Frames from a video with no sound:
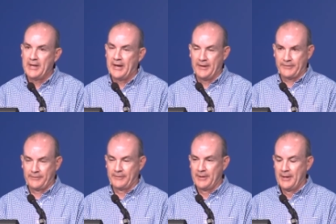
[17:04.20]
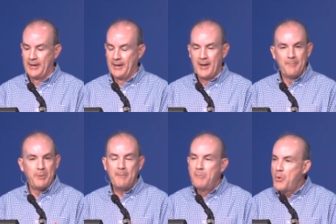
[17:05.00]
yes.
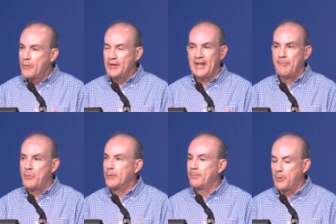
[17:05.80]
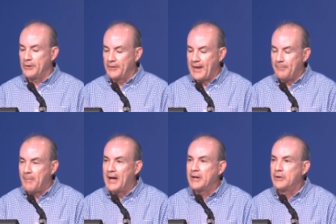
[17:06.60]
But more than that, more important than that,
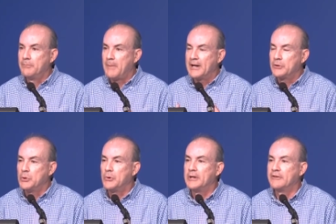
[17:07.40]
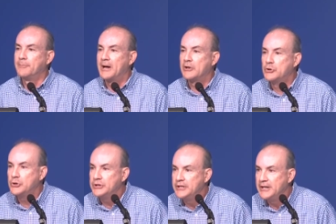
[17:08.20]
my, my glory is my
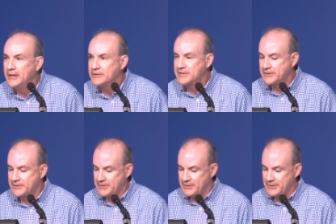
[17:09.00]
goodness.